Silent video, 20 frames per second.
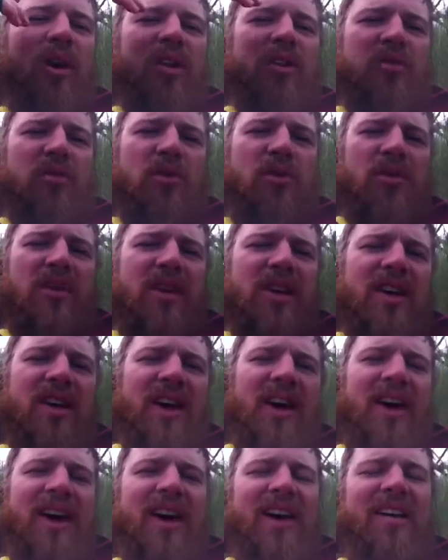through
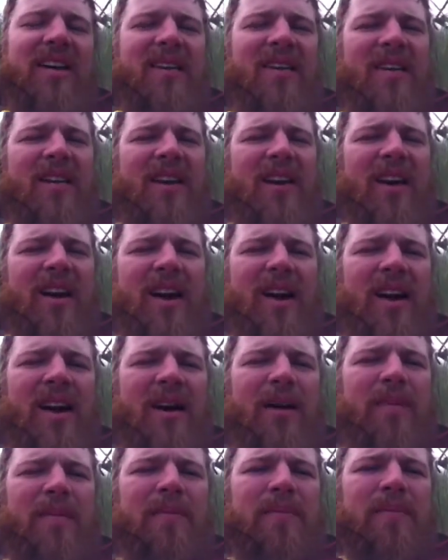the
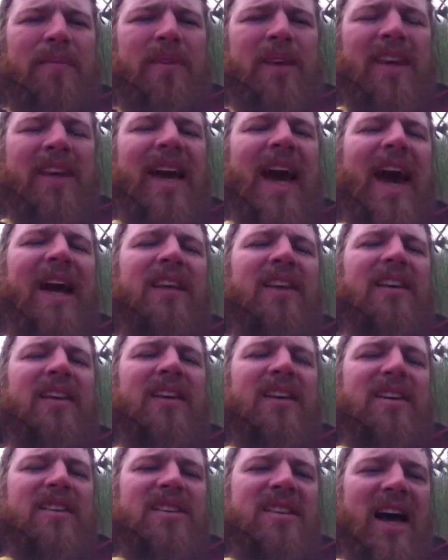
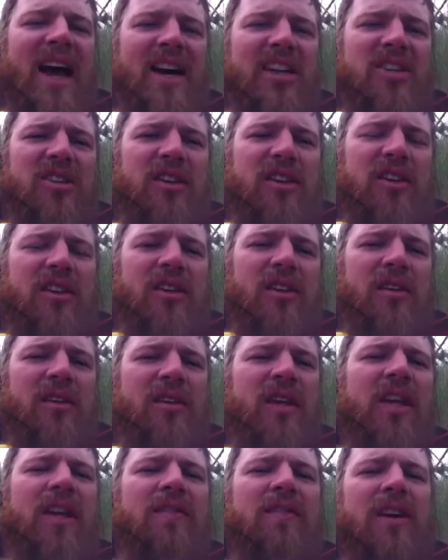Galilee. He's actually
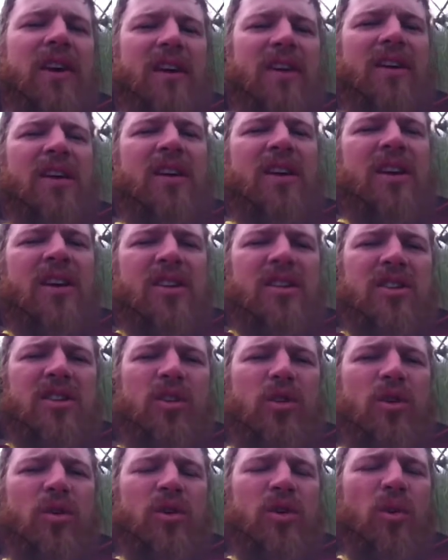leaving
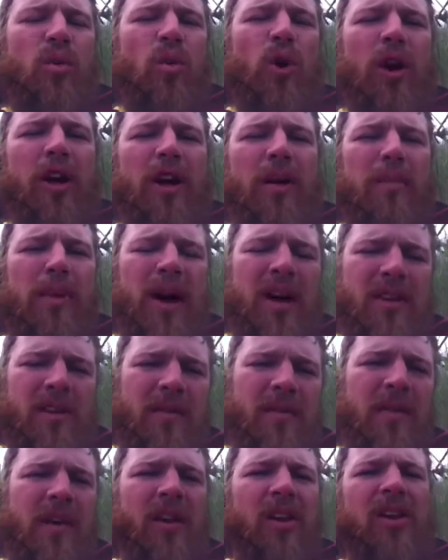to work among
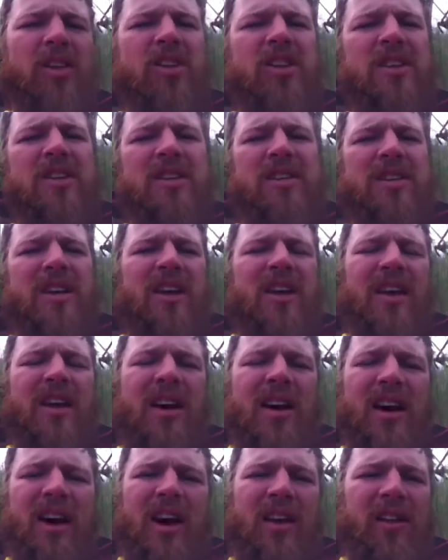the villages,
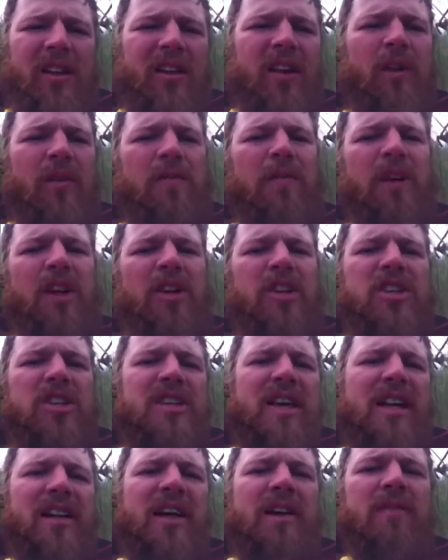the little villages
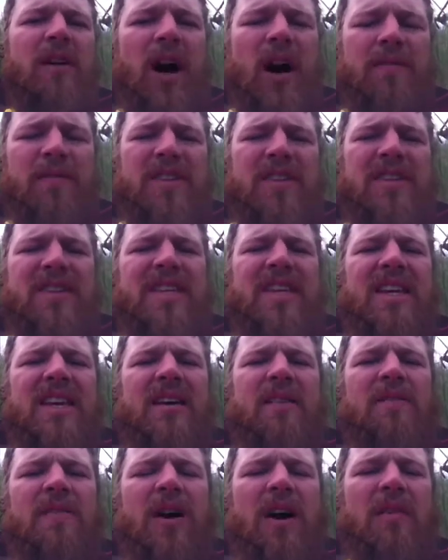that live off the
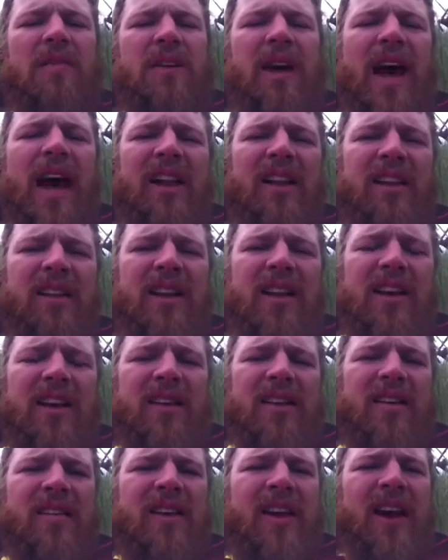Sea of Galilee.
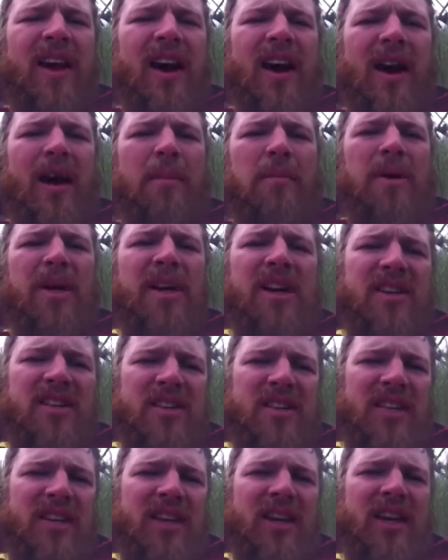
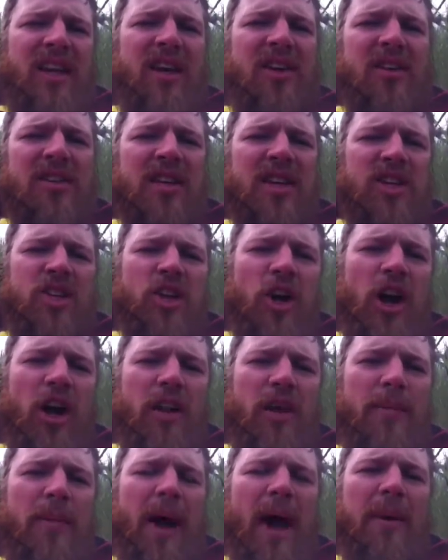because he hears that
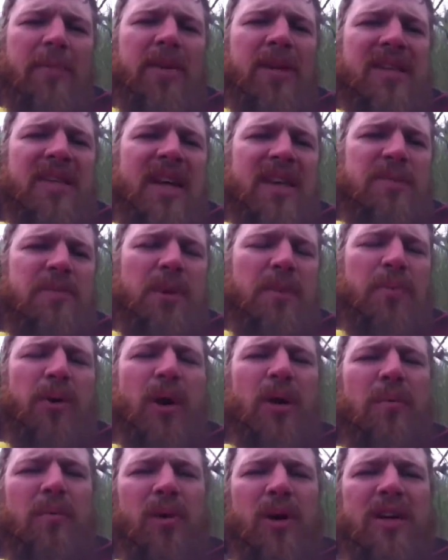John the Baptist has been
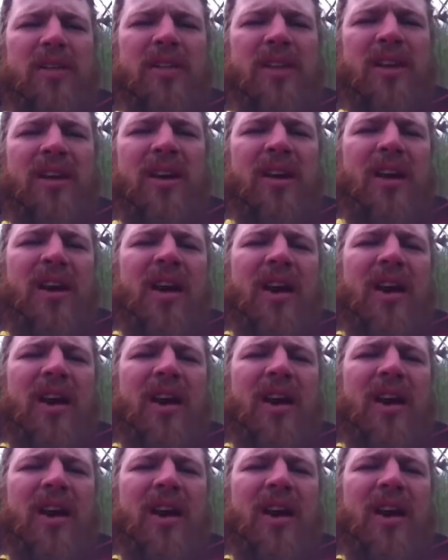put in prison